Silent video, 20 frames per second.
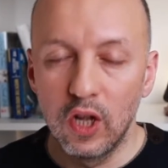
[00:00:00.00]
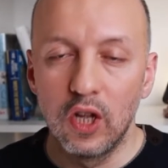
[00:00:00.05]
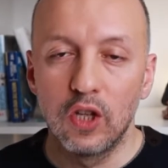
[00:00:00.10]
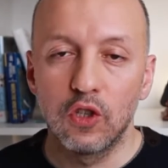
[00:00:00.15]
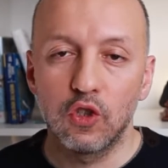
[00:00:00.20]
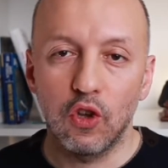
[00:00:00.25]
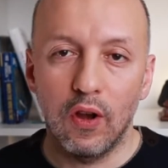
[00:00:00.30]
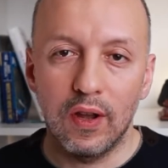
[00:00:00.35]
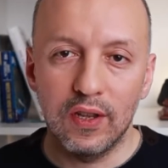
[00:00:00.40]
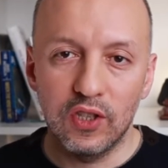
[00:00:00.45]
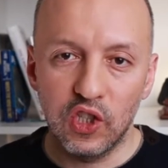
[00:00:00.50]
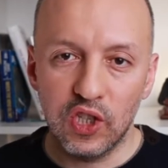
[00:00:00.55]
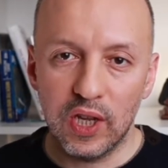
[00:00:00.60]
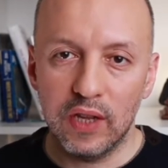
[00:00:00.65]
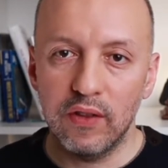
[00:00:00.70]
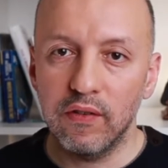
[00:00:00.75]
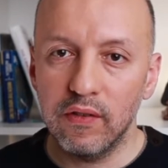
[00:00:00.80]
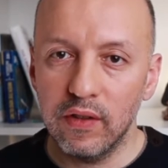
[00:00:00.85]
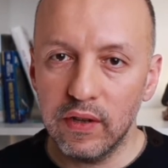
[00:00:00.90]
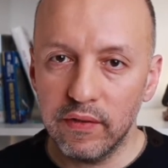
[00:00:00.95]
So I
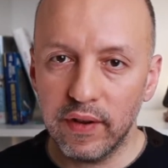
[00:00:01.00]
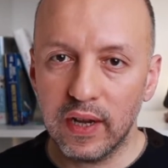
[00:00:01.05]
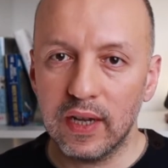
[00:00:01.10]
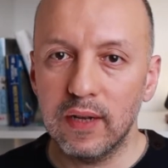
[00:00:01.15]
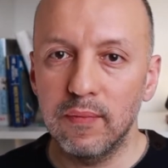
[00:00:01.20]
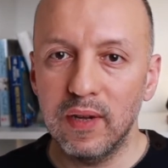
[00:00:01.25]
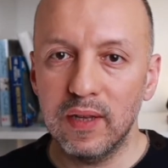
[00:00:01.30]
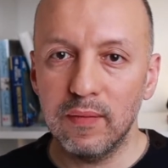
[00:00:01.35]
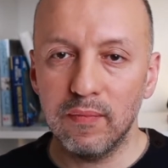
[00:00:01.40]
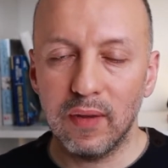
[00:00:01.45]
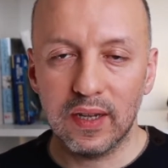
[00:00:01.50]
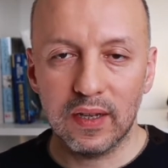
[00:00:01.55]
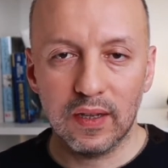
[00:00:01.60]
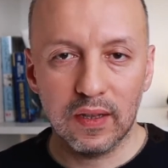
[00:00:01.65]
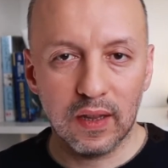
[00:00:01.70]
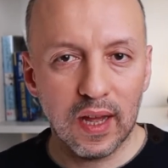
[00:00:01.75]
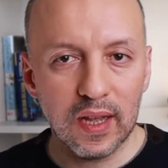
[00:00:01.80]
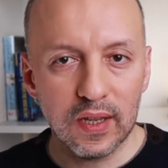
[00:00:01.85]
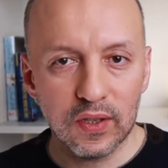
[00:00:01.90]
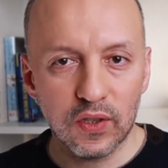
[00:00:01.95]
generally recommend my
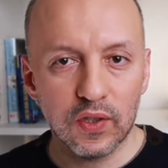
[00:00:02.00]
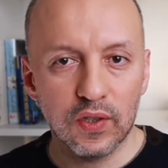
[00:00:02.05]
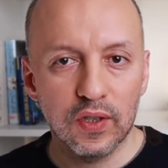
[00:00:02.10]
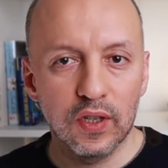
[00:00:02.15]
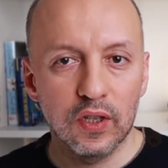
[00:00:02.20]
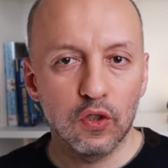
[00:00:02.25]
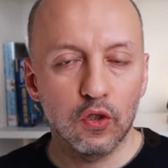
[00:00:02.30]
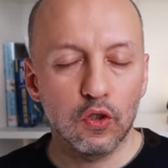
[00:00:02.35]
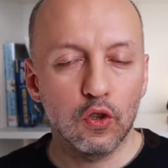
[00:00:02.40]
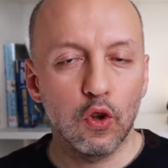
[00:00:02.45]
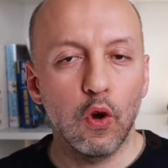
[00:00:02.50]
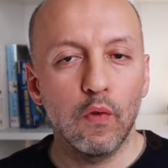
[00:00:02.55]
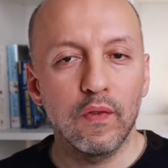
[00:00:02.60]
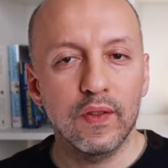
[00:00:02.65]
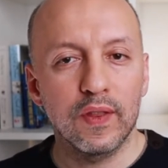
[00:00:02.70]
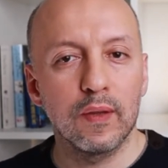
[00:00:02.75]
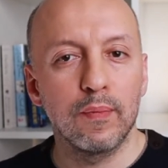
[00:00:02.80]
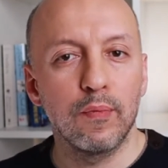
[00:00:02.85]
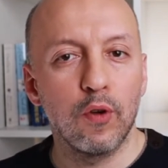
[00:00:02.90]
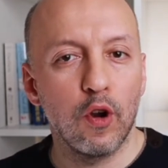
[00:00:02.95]
clients to go
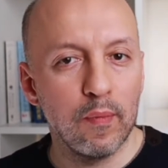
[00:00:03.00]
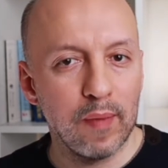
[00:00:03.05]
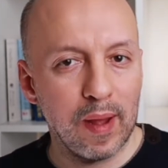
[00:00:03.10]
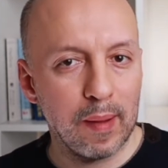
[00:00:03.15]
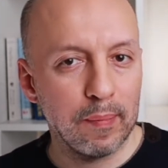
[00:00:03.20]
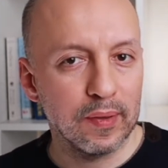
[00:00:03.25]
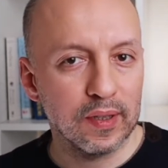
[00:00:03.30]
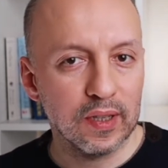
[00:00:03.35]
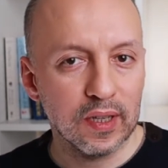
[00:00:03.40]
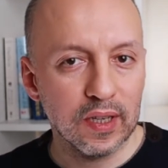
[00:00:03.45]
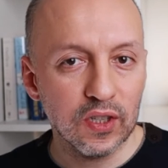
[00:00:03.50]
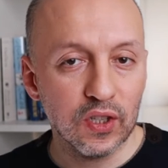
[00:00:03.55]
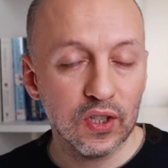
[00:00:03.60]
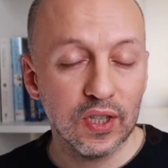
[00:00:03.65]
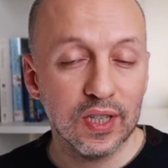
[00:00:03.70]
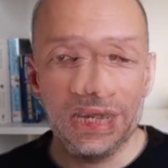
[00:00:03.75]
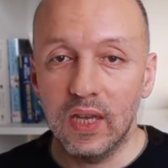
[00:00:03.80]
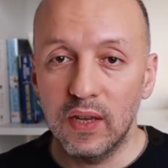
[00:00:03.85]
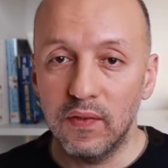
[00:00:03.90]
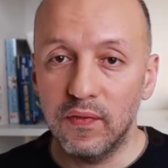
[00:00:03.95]
with the PERM
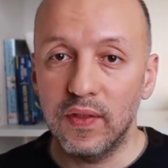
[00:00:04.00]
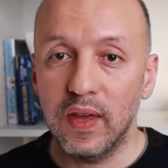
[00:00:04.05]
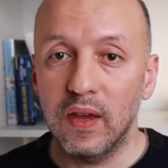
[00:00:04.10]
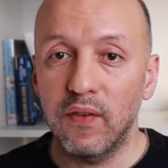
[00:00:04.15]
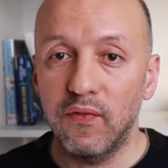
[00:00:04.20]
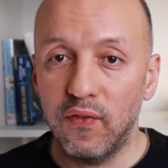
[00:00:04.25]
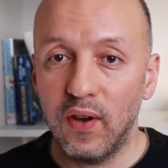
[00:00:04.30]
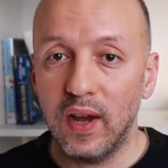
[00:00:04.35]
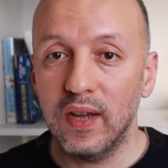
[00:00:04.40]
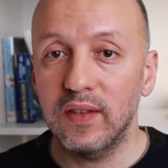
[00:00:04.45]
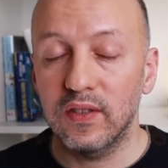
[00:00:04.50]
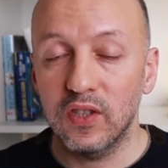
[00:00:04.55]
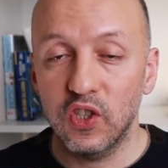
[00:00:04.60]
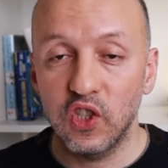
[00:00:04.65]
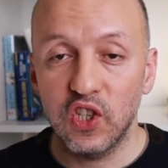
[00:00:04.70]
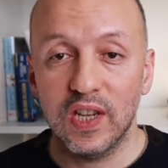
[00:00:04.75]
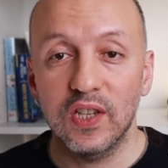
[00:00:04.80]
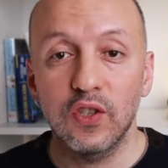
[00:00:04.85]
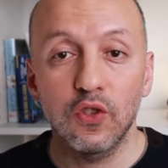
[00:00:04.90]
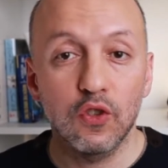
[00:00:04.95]
application if they find the
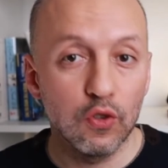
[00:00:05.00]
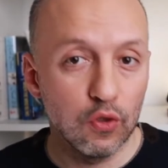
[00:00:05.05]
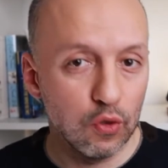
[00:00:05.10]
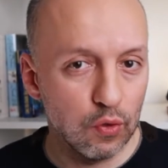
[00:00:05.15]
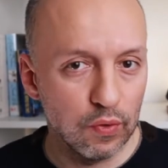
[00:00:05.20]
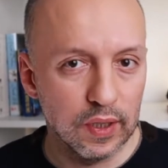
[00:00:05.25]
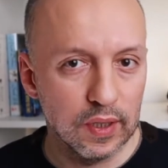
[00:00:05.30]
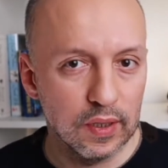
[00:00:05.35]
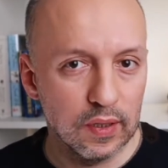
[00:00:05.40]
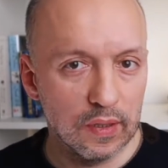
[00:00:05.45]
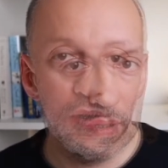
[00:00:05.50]
chance to do it.